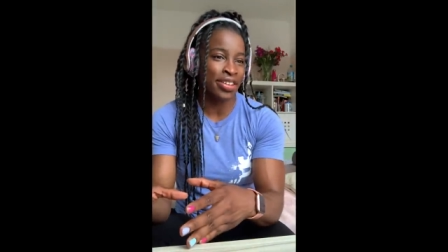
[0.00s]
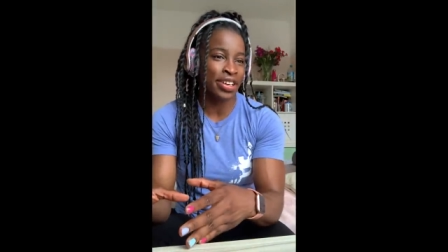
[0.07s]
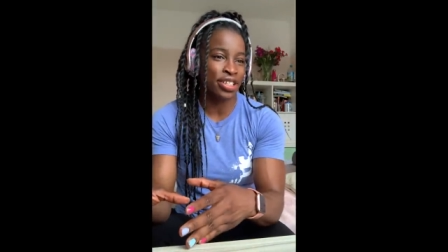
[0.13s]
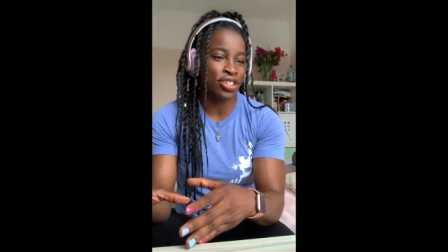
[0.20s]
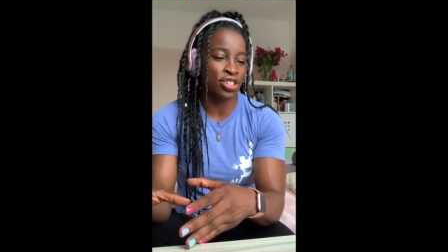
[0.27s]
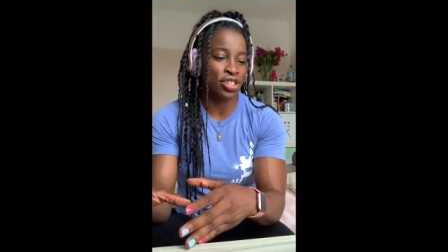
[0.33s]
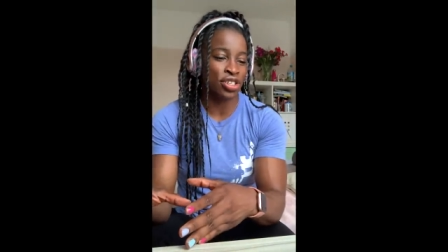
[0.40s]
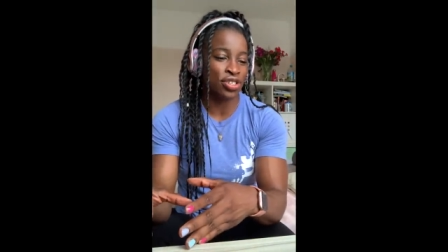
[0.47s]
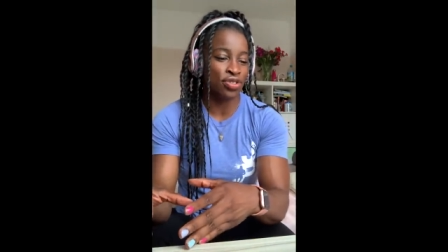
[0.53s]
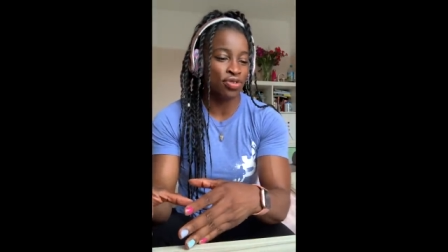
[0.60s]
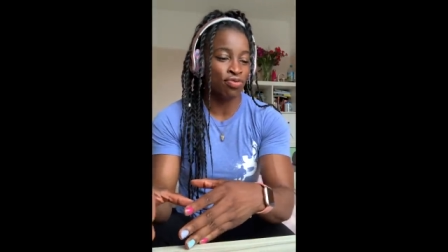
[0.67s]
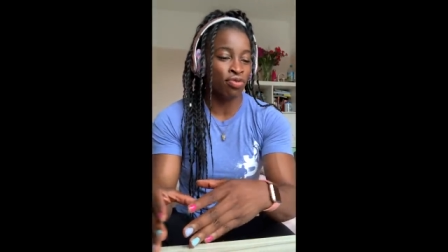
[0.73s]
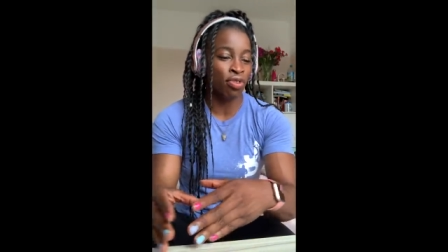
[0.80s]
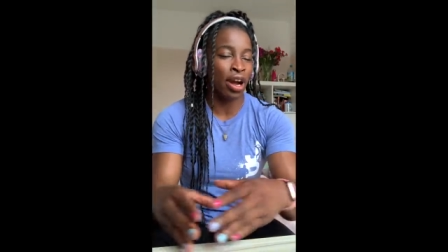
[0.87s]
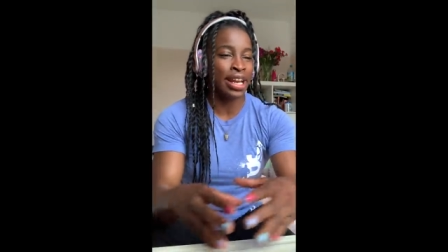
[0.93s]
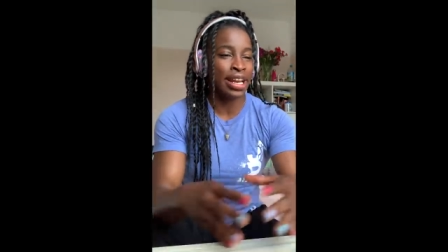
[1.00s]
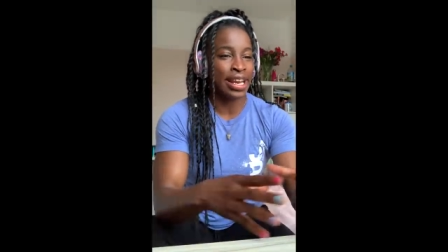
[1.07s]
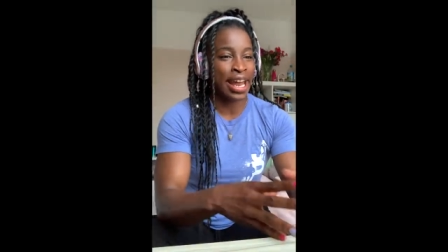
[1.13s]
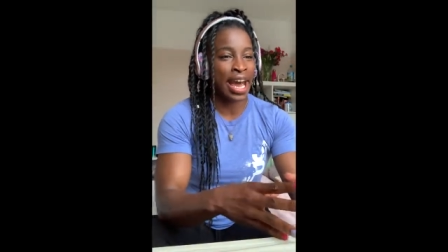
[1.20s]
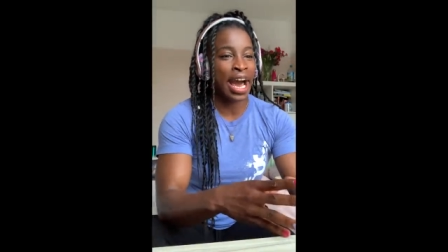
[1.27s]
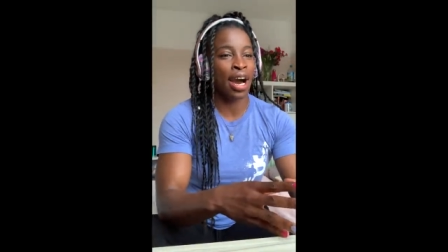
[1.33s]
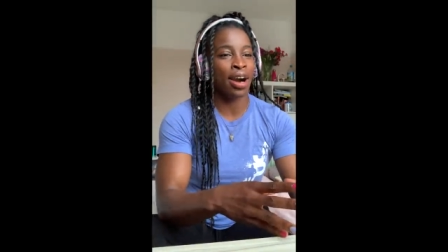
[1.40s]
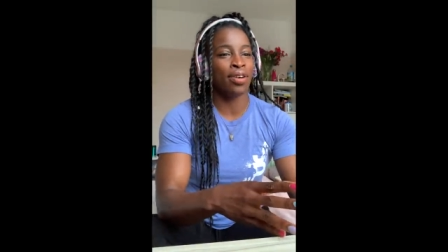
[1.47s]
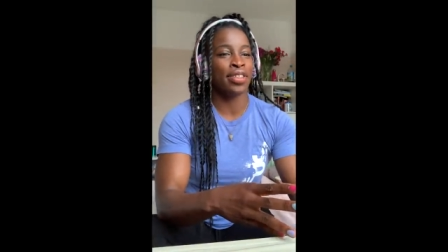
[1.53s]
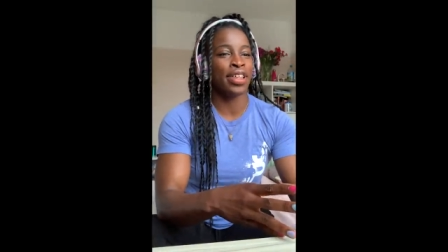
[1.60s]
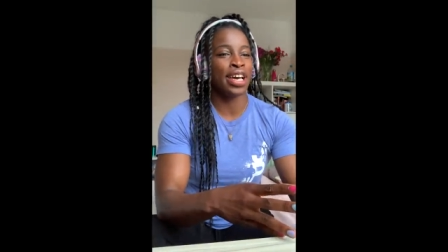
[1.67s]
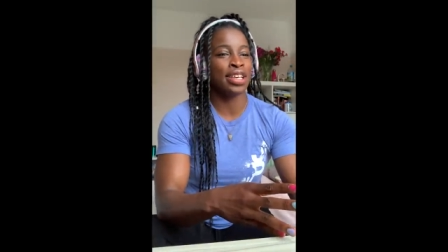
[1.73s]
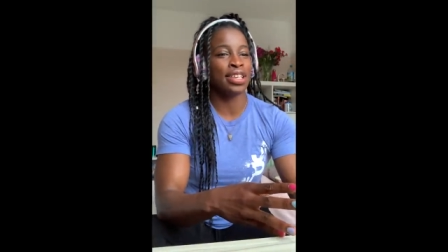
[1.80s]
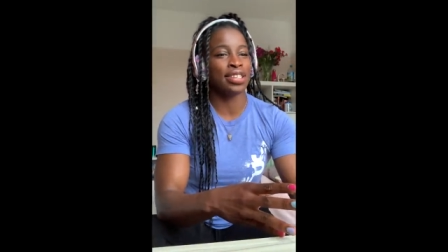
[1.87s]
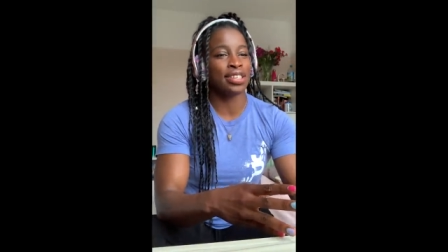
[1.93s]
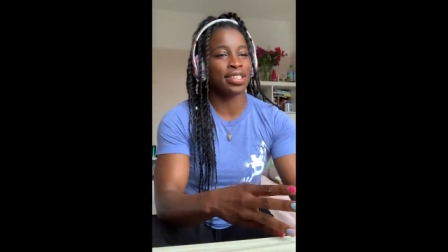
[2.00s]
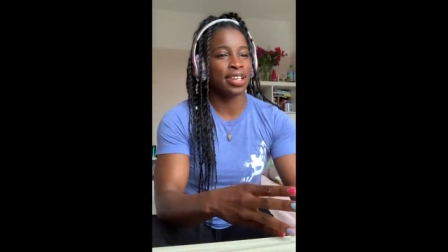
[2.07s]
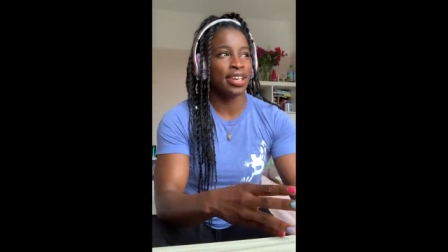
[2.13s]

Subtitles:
It's just right now there's